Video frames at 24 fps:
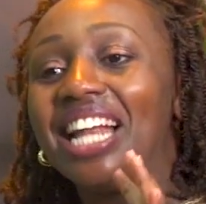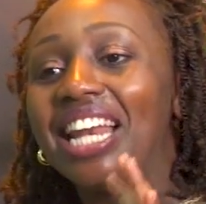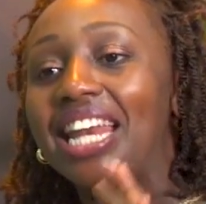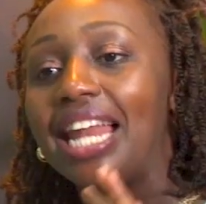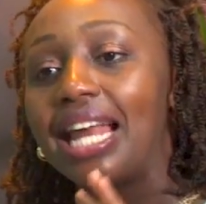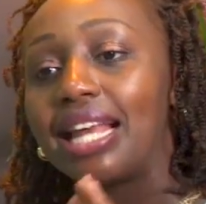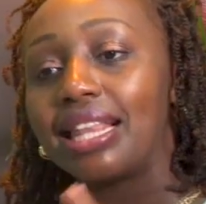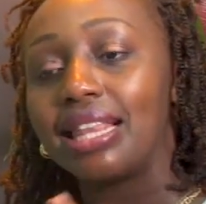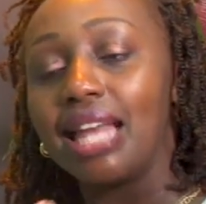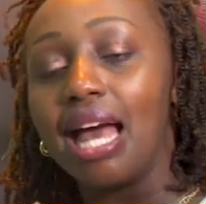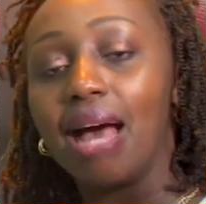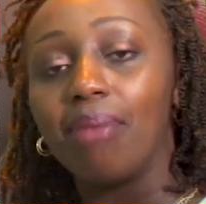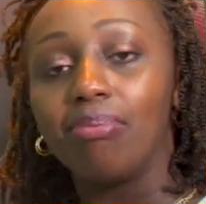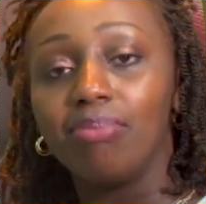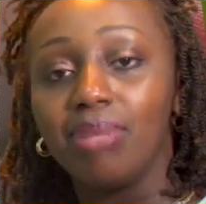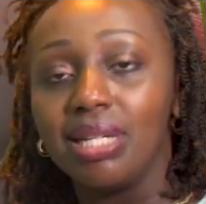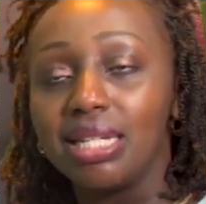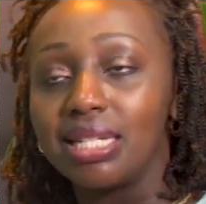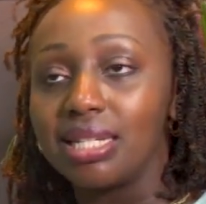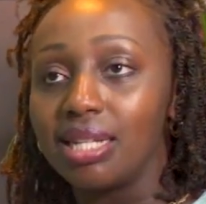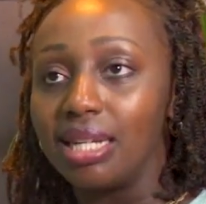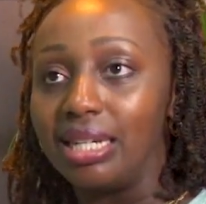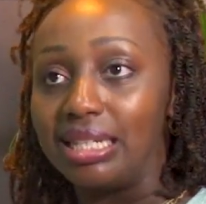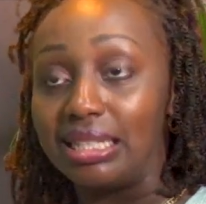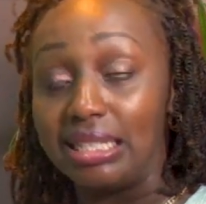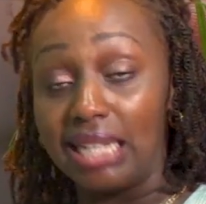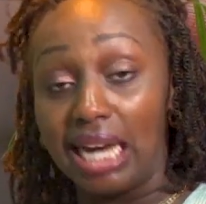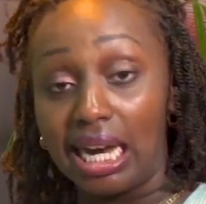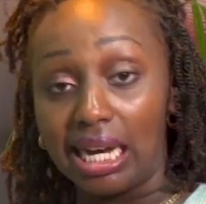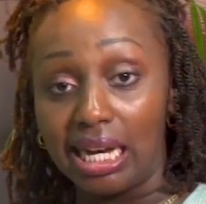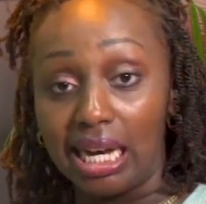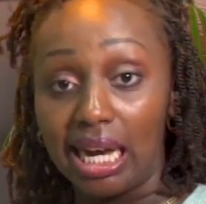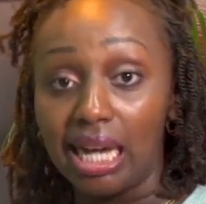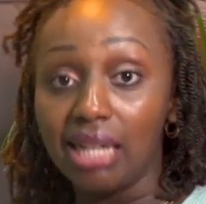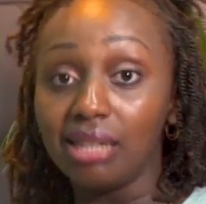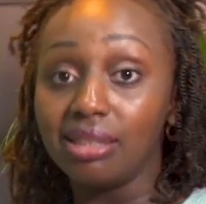like they are a bit
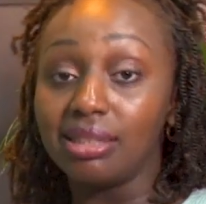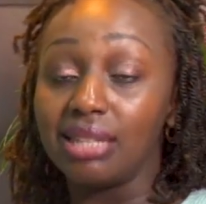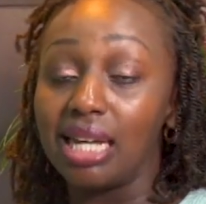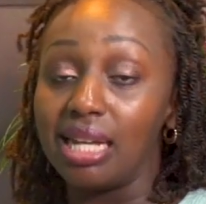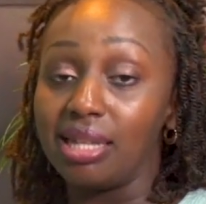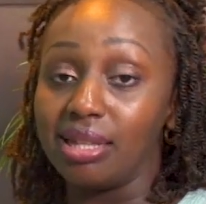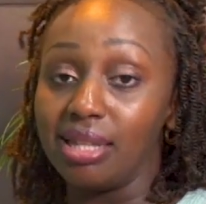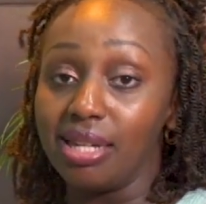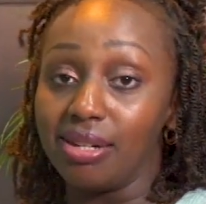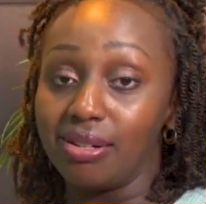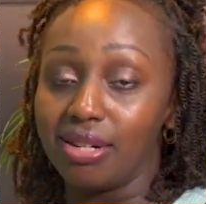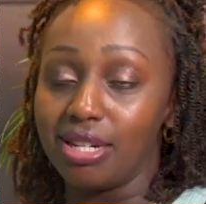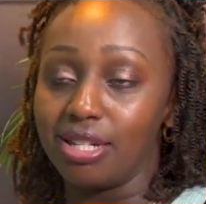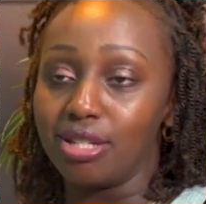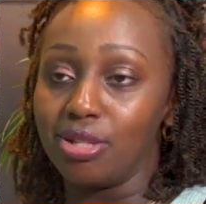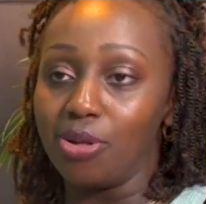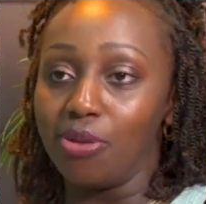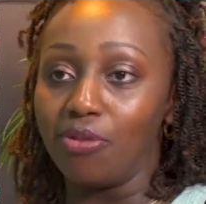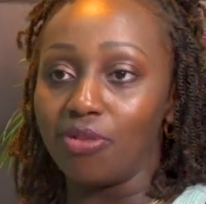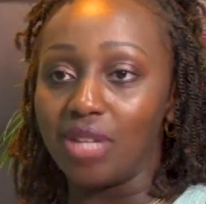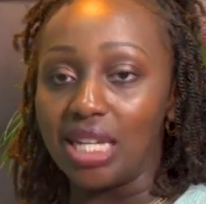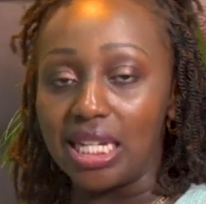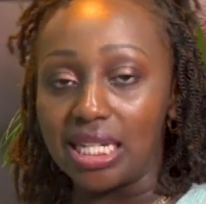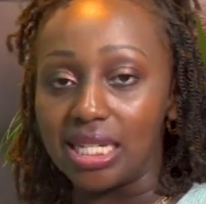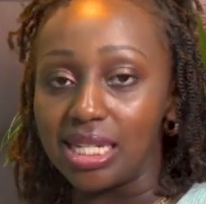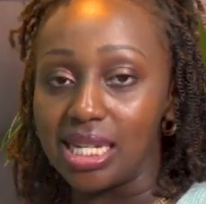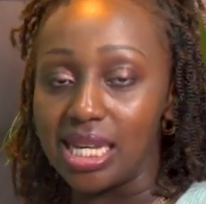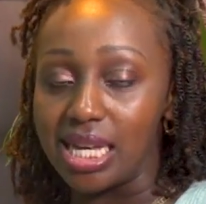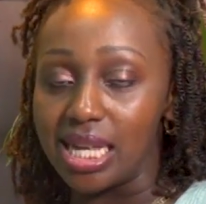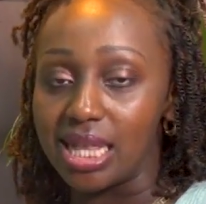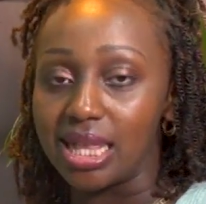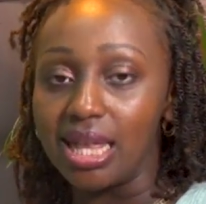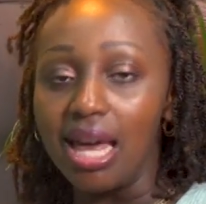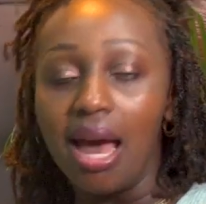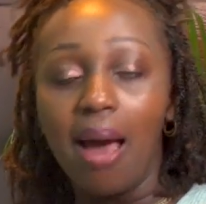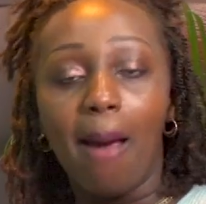darker than the rest of the
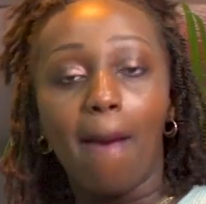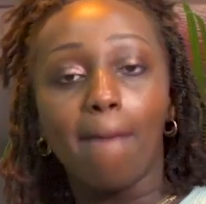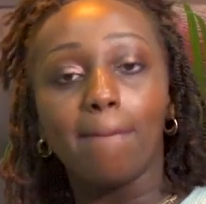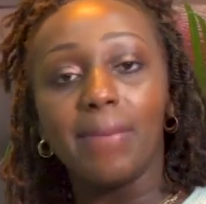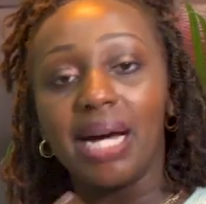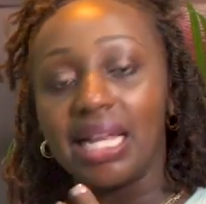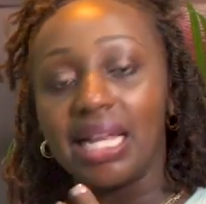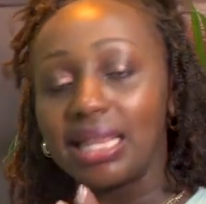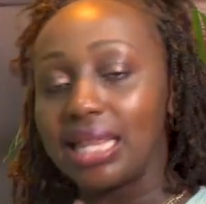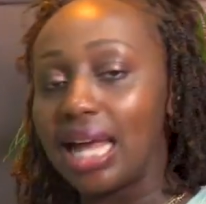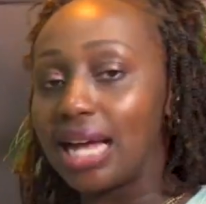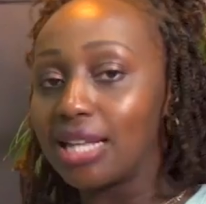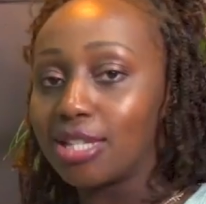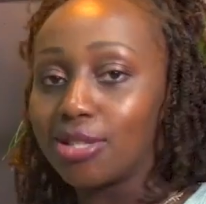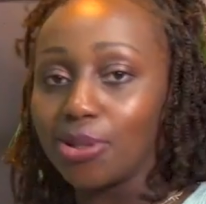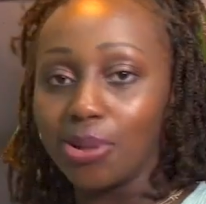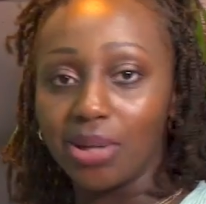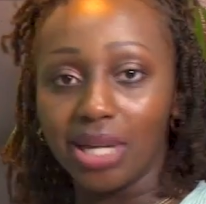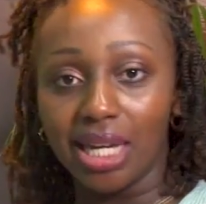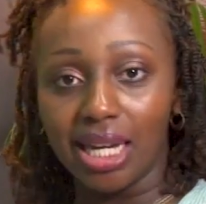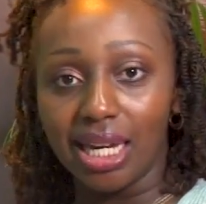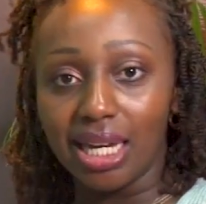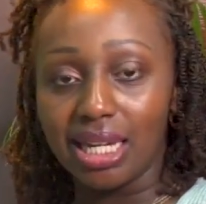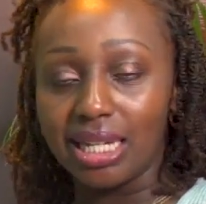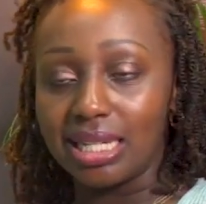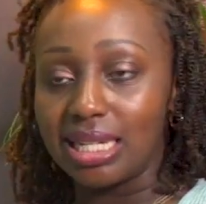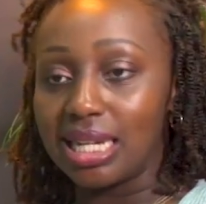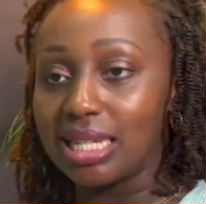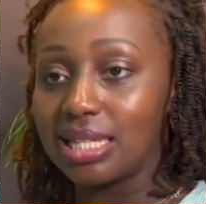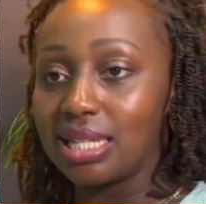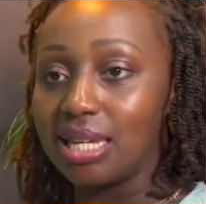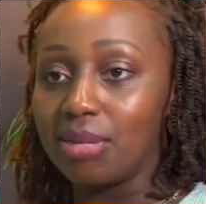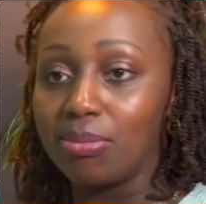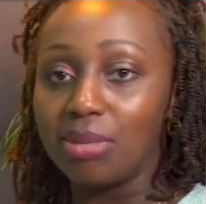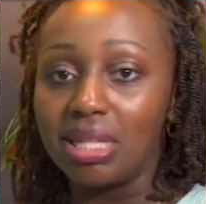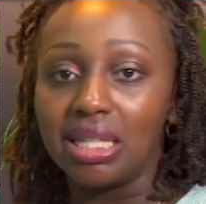teeth, but that's okay. It
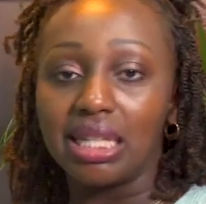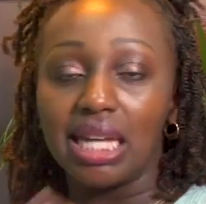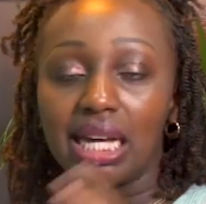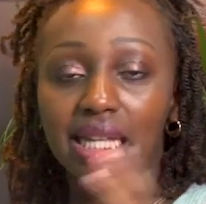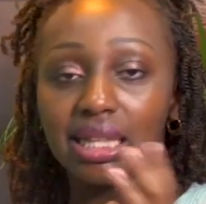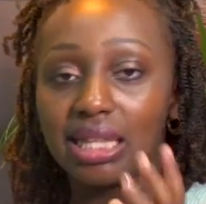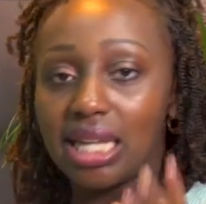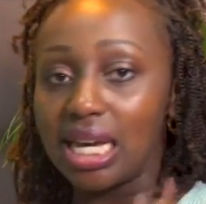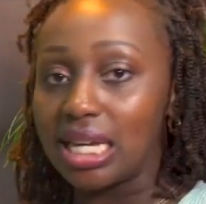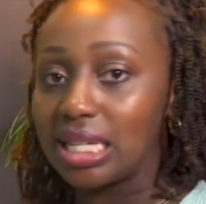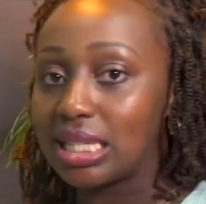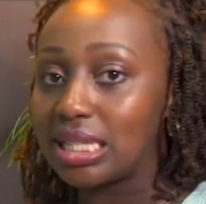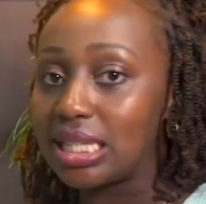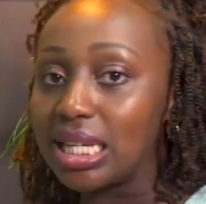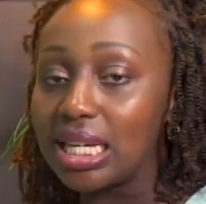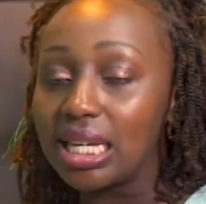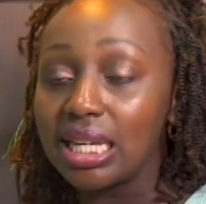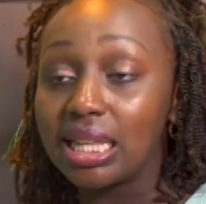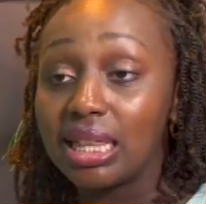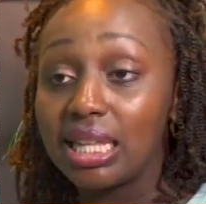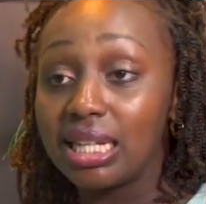doesn't mean that they're sick.